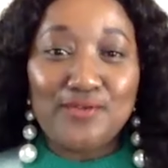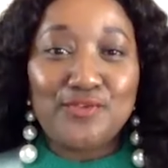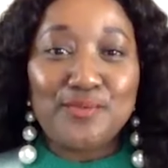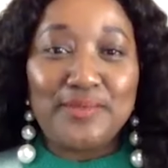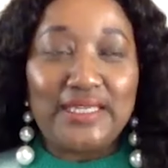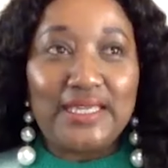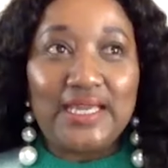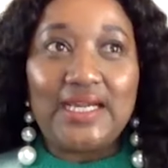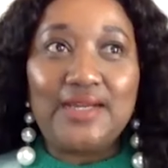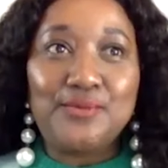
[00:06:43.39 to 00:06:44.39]
For me,
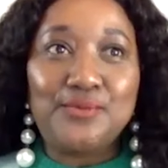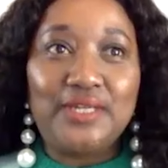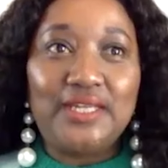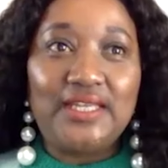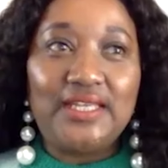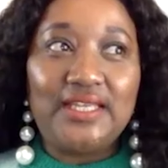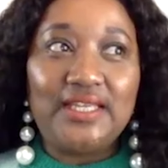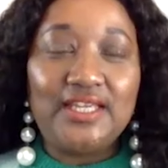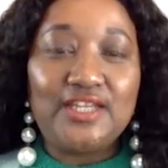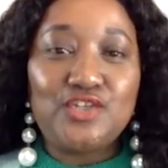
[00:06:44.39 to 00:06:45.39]
I
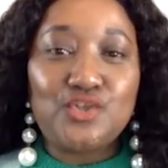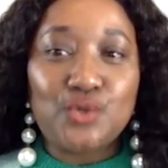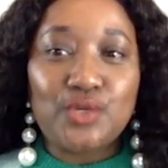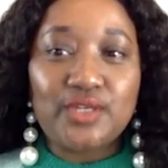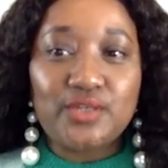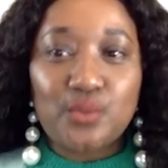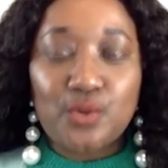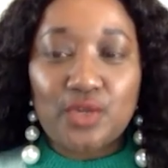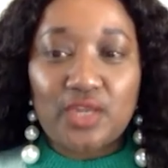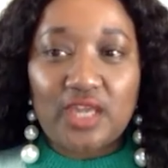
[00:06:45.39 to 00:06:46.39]
really enjoyed
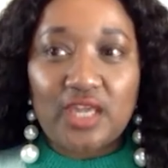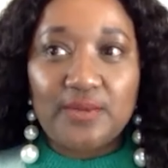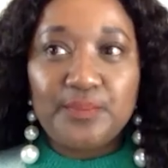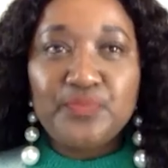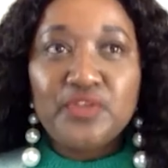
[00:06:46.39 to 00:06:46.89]
working.